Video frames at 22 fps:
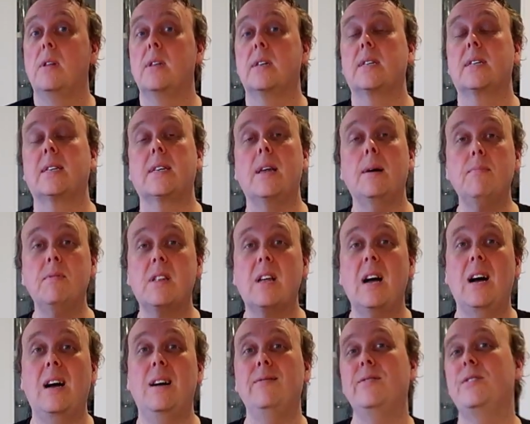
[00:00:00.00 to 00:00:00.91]

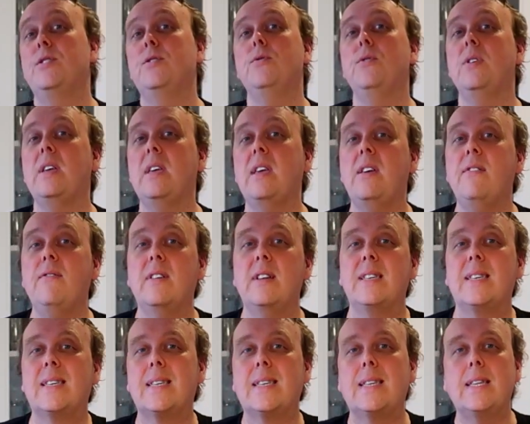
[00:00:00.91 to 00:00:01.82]
sometimes you even
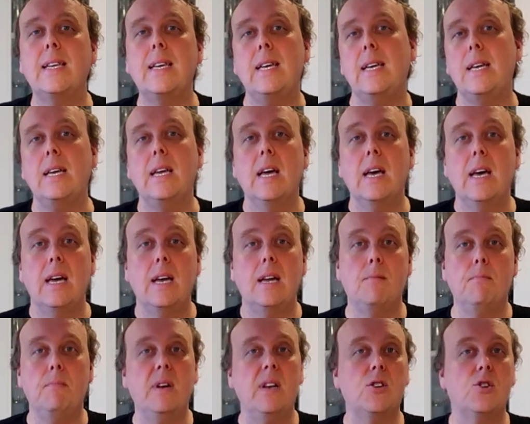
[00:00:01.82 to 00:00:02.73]
see
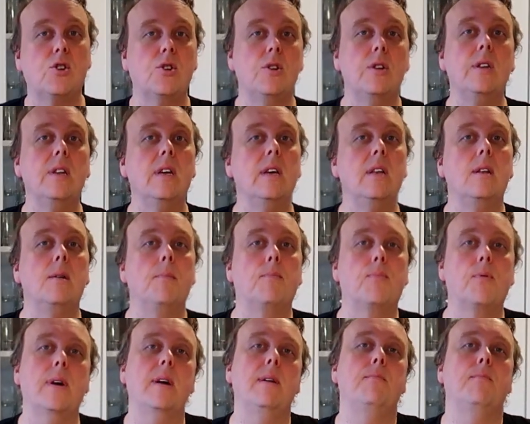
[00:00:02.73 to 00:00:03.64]
it mentioned in the
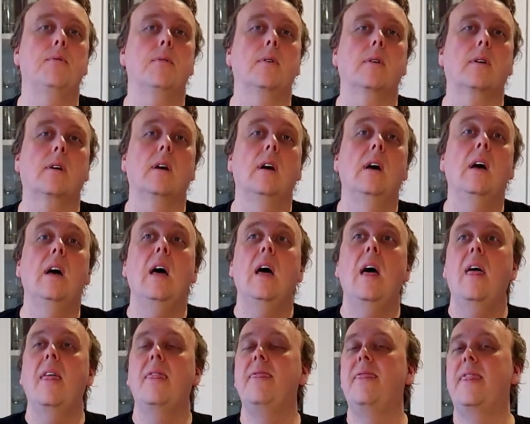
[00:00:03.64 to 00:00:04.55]
bread book
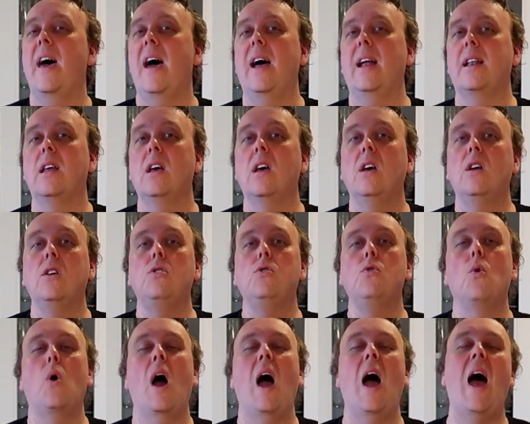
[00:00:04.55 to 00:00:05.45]
that
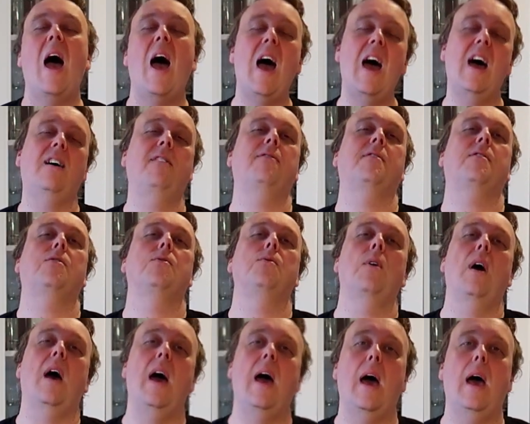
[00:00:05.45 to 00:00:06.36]
you have
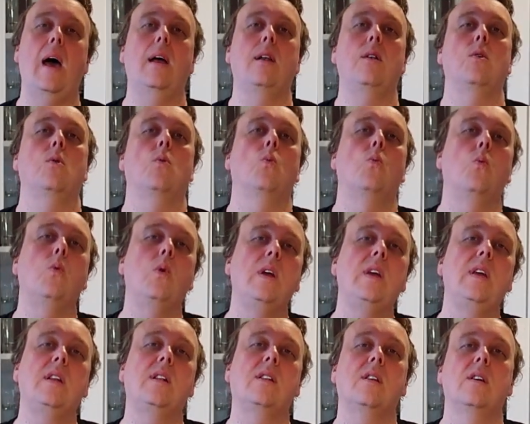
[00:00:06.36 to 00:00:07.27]
to add
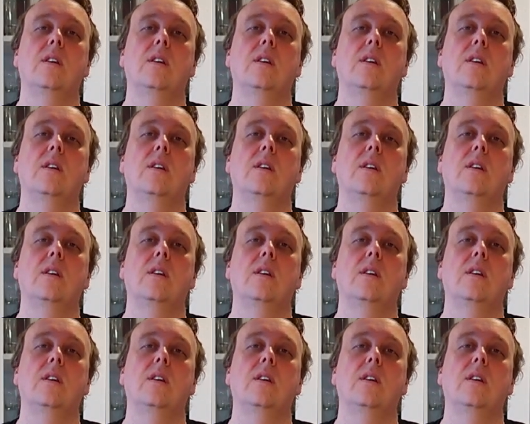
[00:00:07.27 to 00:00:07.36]
wheat